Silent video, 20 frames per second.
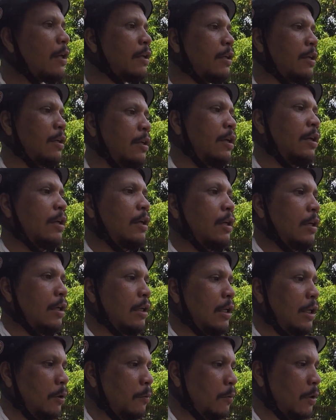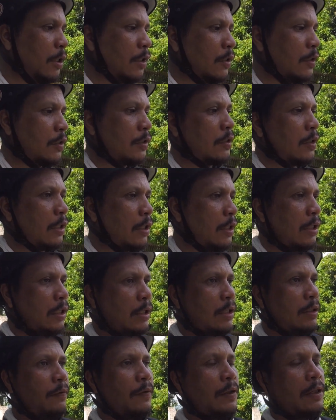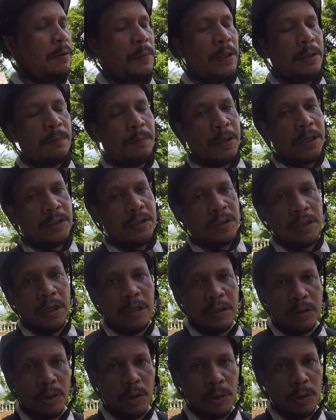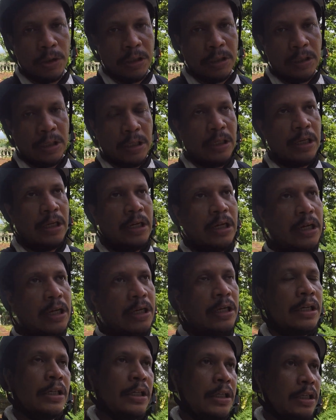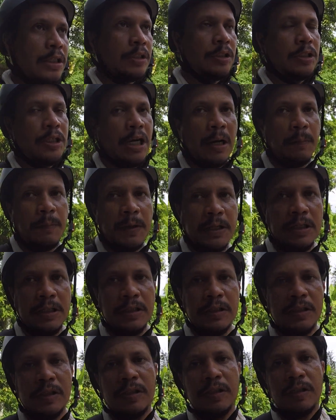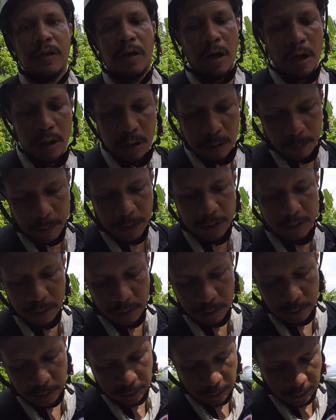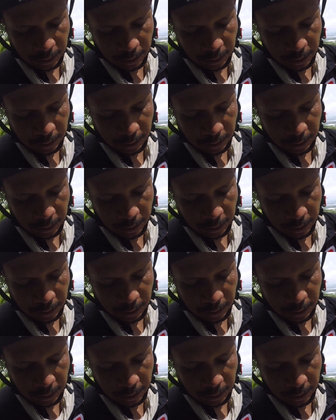He was the Philippine president during the Japanese occupation.